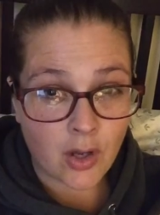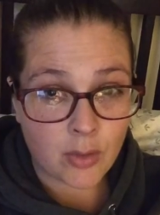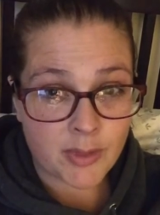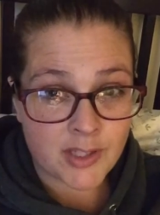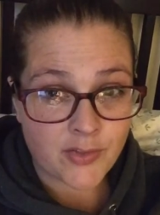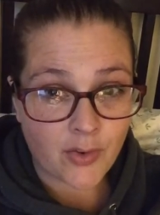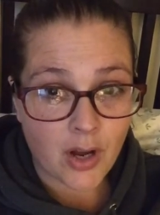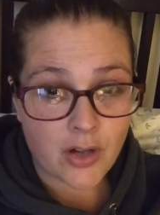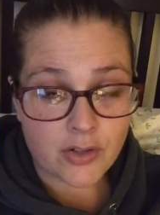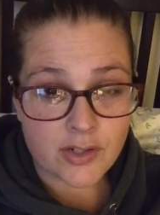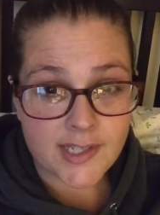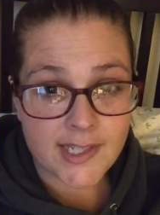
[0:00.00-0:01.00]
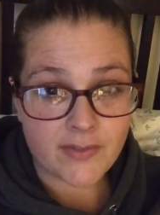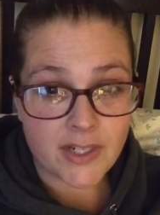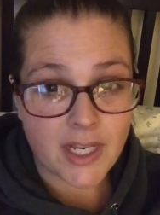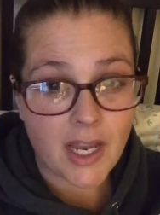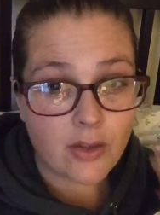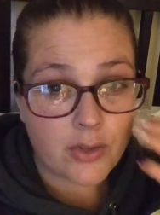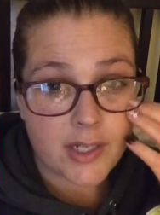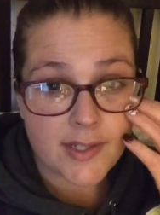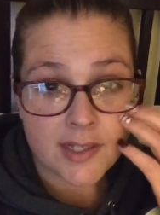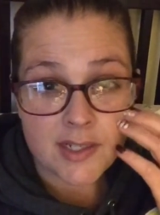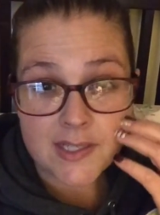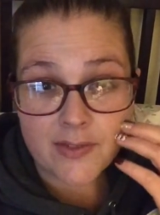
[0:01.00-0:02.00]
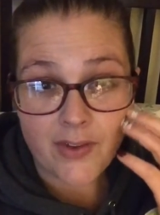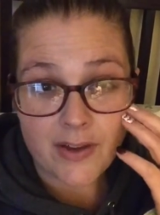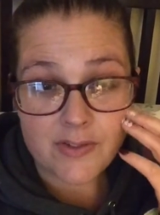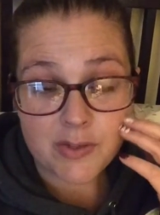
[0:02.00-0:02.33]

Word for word: almonds for 170 calories and it's five